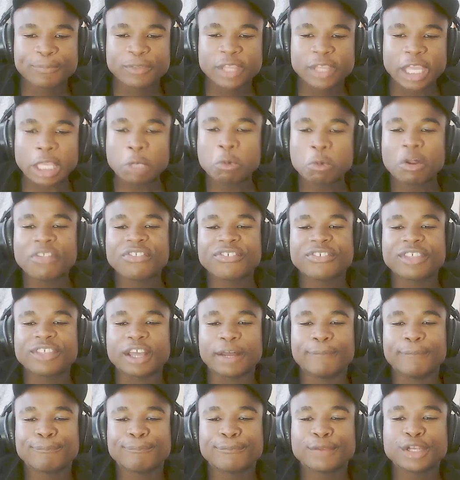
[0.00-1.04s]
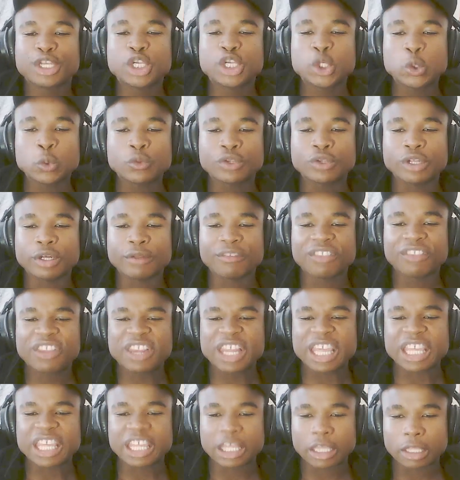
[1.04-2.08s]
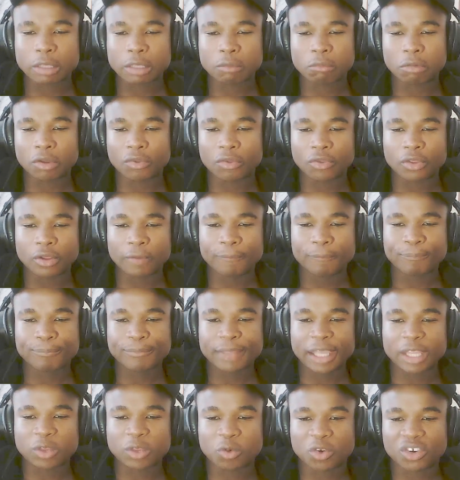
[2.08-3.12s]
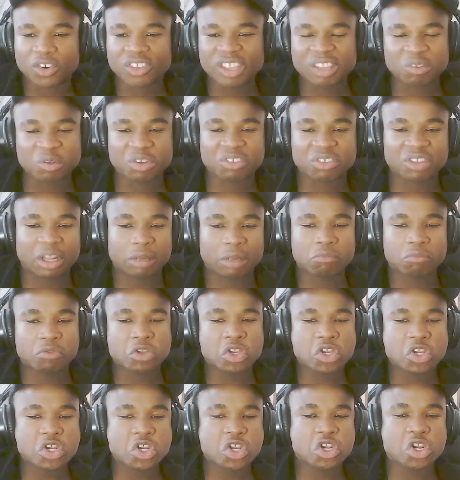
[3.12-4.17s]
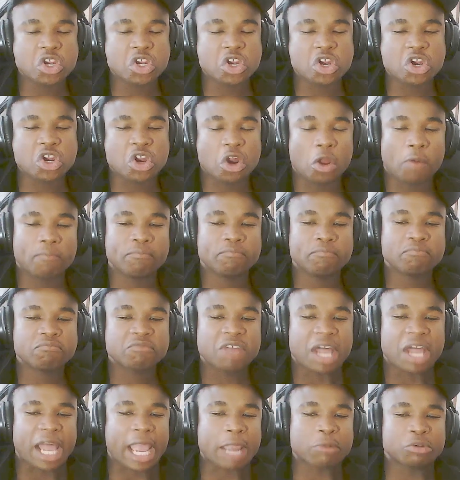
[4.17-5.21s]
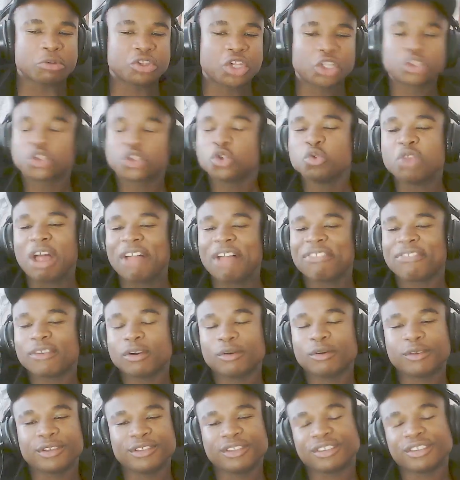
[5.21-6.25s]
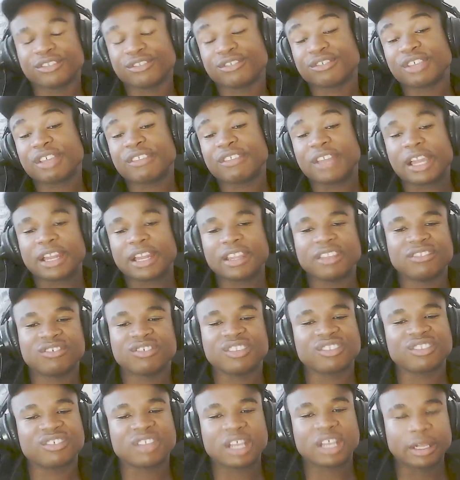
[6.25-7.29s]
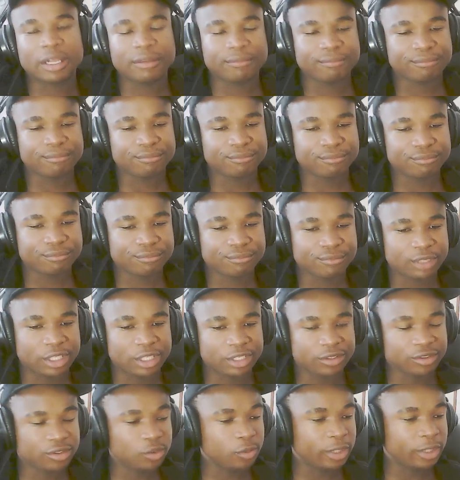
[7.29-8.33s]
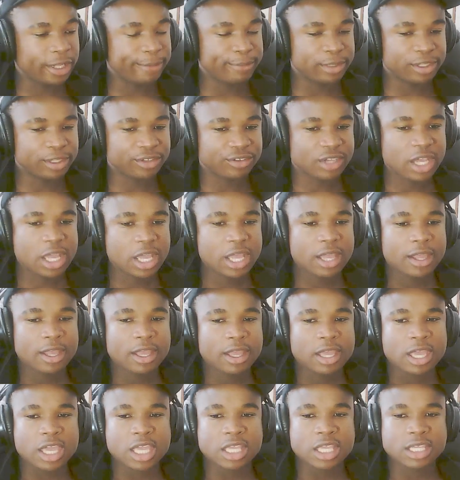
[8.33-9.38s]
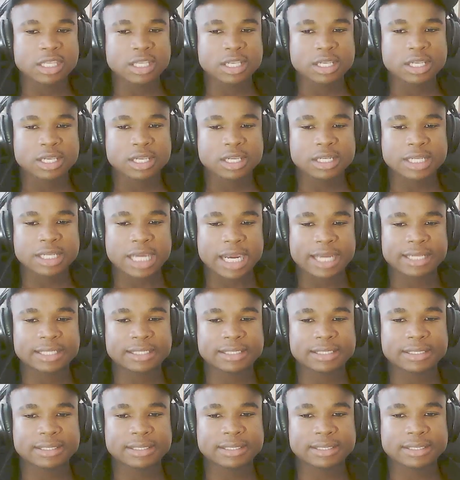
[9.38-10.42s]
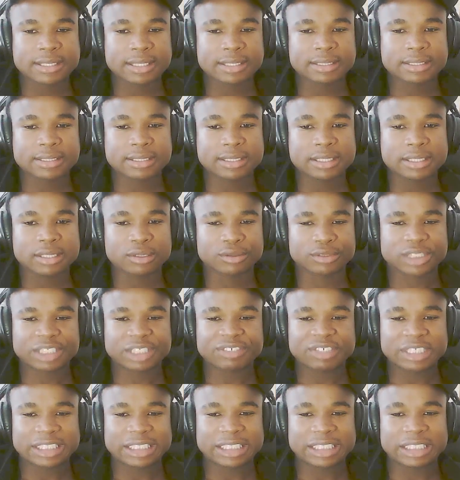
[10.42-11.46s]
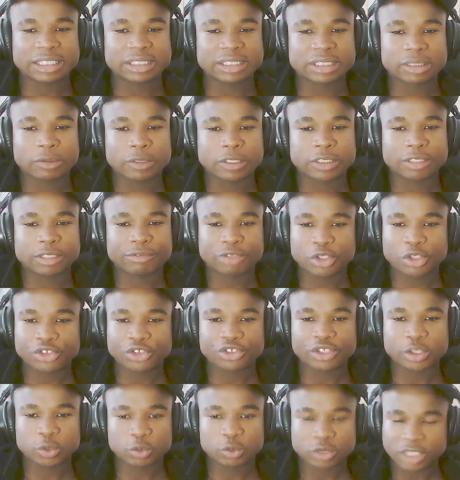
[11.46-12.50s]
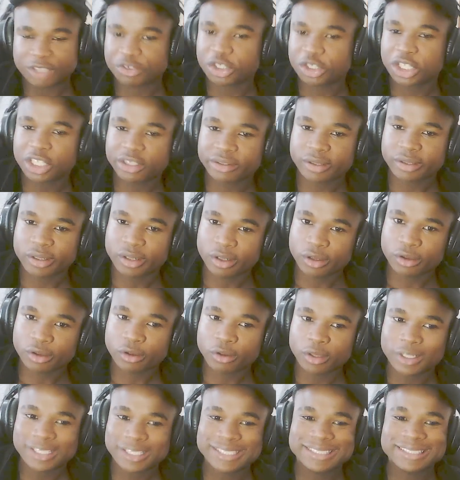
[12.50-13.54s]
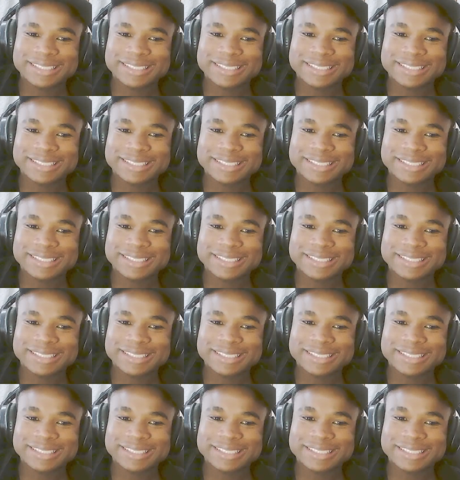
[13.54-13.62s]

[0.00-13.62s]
He wants to do the thingy with Edward. Edward's like, no, I will not do that. Oh, he doesn't say that. He's just not willing to do that because he died 16 or 17, so he's a virgin who's never kissed a girl